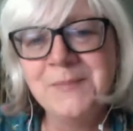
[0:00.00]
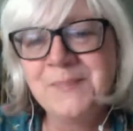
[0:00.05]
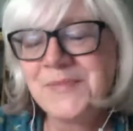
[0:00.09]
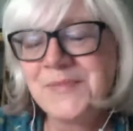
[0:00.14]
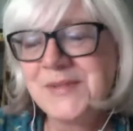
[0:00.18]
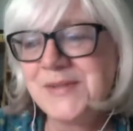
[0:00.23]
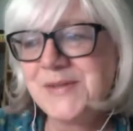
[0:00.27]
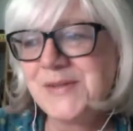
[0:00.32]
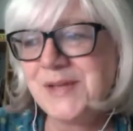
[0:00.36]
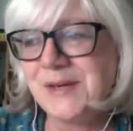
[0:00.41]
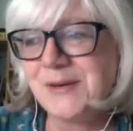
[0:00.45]

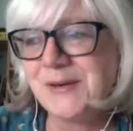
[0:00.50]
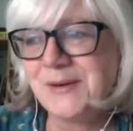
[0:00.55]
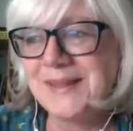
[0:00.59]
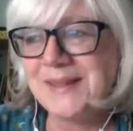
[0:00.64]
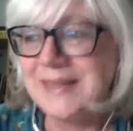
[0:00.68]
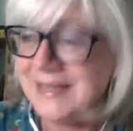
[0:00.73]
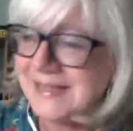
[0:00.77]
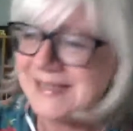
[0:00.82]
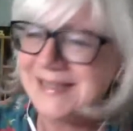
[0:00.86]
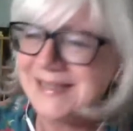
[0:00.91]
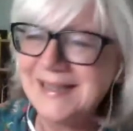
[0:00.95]
So
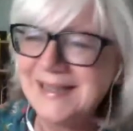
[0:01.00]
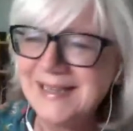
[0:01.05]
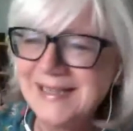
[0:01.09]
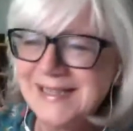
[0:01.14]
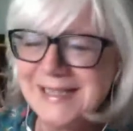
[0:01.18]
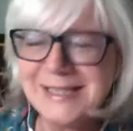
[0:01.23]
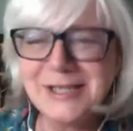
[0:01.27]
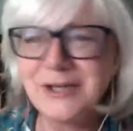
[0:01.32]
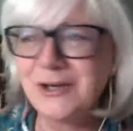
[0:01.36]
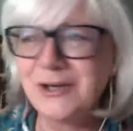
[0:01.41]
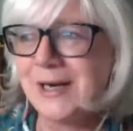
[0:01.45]
they did a
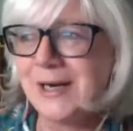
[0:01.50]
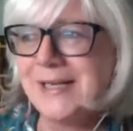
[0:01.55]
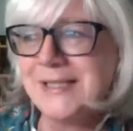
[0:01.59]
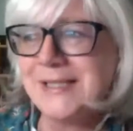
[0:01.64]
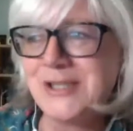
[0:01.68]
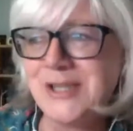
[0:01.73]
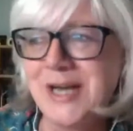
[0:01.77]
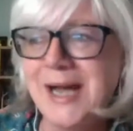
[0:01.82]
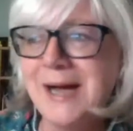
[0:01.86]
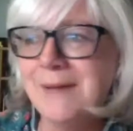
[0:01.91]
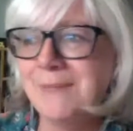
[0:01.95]
great
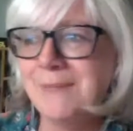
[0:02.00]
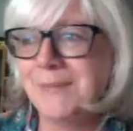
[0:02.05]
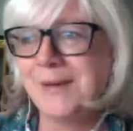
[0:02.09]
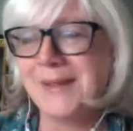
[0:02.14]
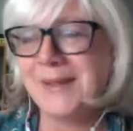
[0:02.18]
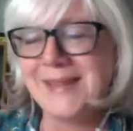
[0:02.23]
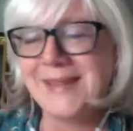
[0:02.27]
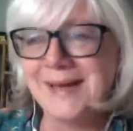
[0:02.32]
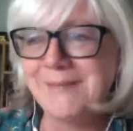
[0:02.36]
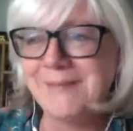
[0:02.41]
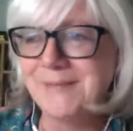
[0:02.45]
job with that,
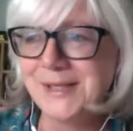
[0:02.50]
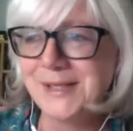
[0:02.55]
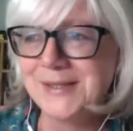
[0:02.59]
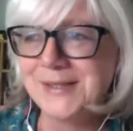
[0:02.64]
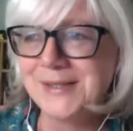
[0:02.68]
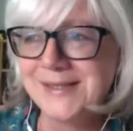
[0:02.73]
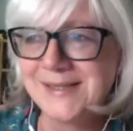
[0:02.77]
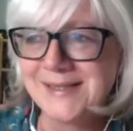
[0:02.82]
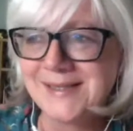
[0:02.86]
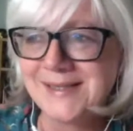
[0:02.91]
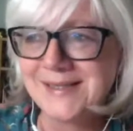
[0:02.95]

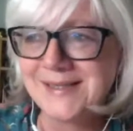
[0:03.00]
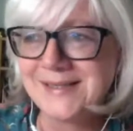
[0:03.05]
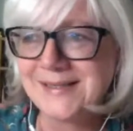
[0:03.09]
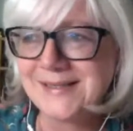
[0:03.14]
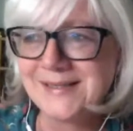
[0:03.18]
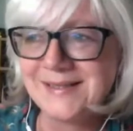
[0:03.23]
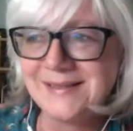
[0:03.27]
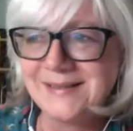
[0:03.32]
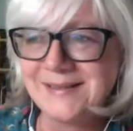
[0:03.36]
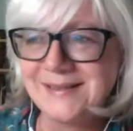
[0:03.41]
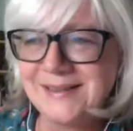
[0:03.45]
because
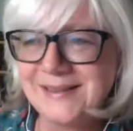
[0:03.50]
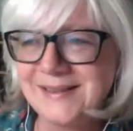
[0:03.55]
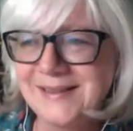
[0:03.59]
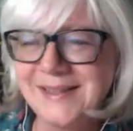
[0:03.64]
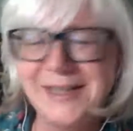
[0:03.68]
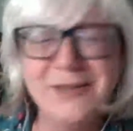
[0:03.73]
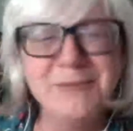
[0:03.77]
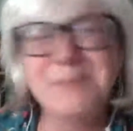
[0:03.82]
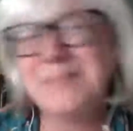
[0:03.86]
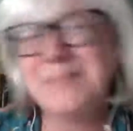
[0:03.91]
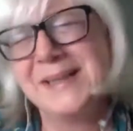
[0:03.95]

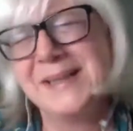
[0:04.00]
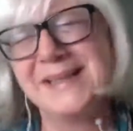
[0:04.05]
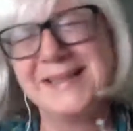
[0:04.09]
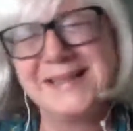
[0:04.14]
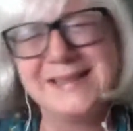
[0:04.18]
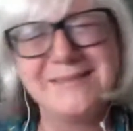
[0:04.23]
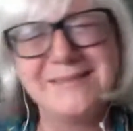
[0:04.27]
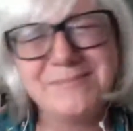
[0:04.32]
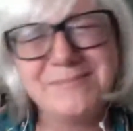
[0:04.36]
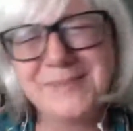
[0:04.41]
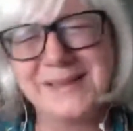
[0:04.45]
but
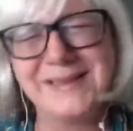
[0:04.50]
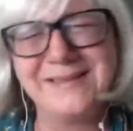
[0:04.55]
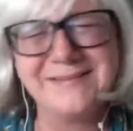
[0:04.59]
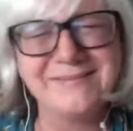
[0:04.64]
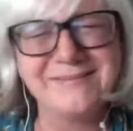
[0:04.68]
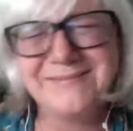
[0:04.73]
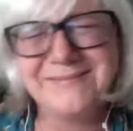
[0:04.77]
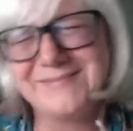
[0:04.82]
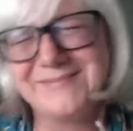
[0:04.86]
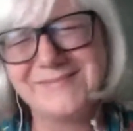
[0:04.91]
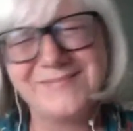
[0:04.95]

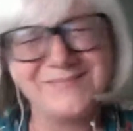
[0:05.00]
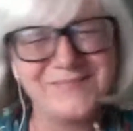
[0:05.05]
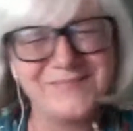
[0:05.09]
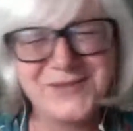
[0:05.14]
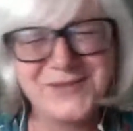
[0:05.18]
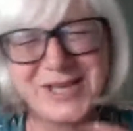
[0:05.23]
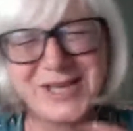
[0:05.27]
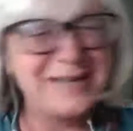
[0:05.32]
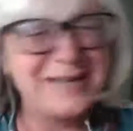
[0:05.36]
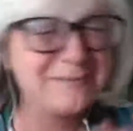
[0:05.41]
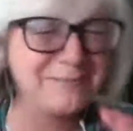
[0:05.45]

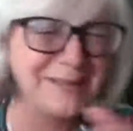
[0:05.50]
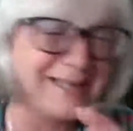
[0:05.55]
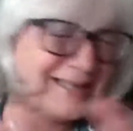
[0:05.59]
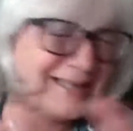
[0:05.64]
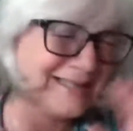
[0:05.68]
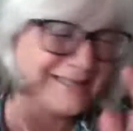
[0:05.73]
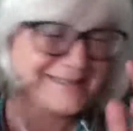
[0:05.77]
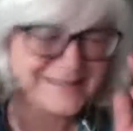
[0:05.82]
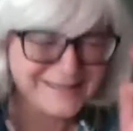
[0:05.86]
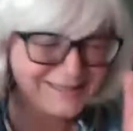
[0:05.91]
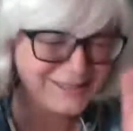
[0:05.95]
Jack Black is
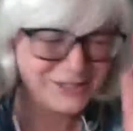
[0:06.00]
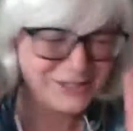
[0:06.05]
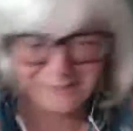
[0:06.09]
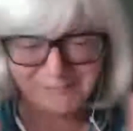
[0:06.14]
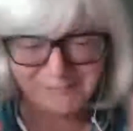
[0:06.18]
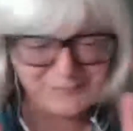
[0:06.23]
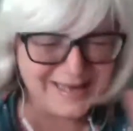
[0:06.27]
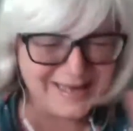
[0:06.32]
such a bad